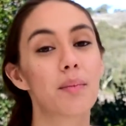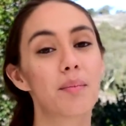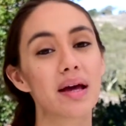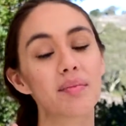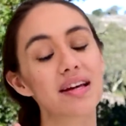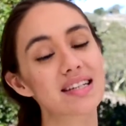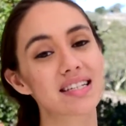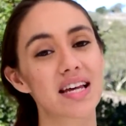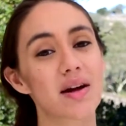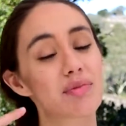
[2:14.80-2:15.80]
maybe it's
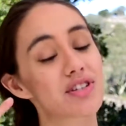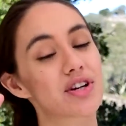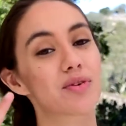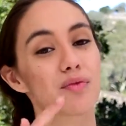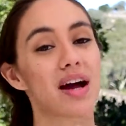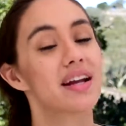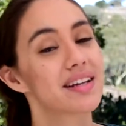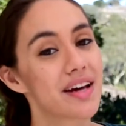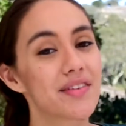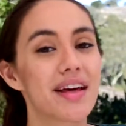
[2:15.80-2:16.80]
time to start writing
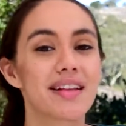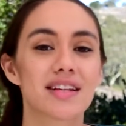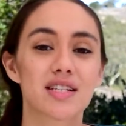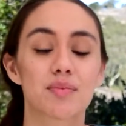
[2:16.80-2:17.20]
down that list